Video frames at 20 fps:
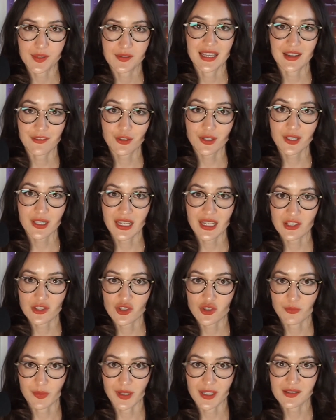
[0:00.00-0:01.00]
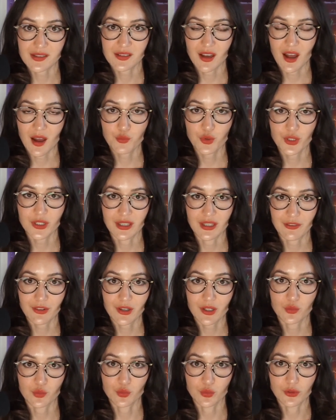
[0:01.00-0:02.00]
Different instruments come with
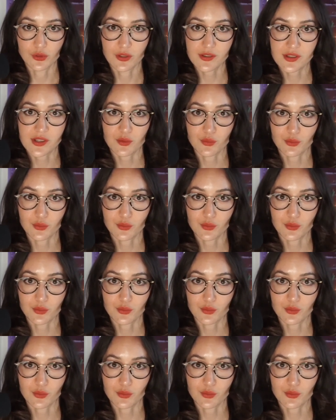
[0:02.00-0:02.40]
different rules,